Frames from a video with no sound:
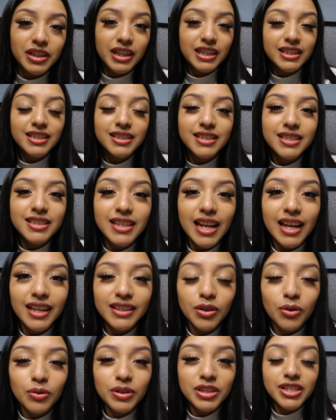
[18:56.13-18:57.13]
So guys, this is
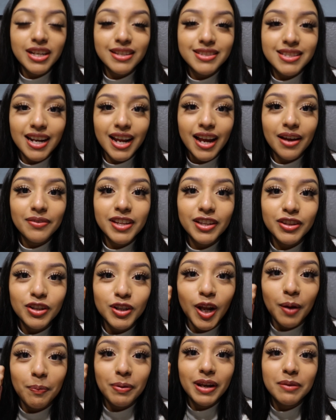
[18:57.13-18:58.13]
like the only chance that I have that
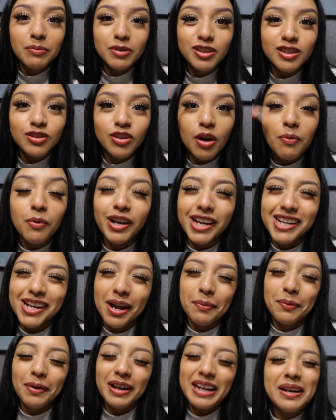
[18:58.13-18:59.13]
they're not playing music, so I won't get
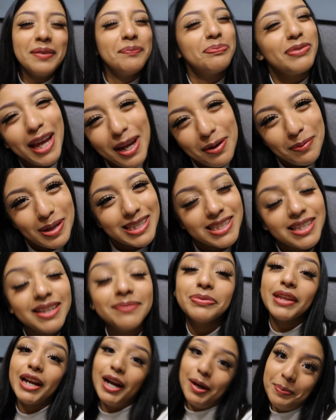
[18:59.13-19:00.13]
camera ready. Anyways,
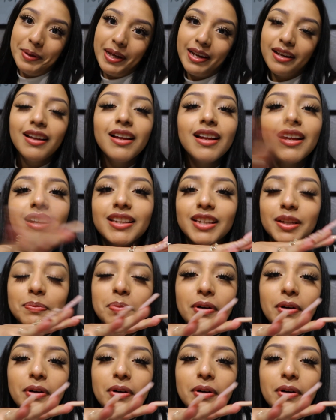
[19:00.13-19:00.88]
update. The